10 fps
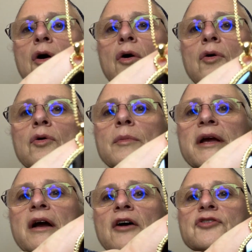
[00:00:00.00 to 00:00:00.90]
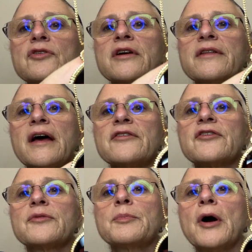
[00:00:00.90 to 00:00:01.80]
Oh my gosh, look at that
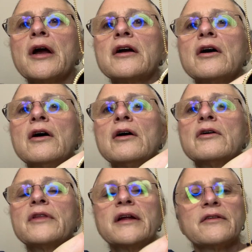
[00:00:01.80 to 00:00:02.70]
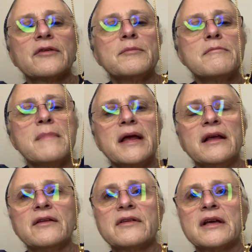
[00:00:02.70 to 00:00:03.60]
sparkle. That is
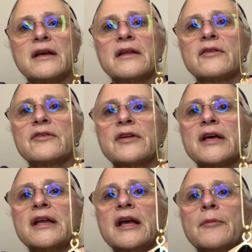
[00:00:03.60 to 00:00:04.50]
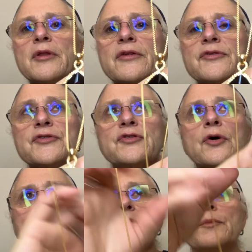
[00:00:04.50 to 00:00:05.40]
amazing. It looks like an amethyst
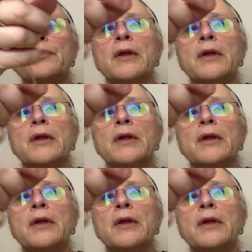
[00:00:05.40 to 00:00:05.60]
stone.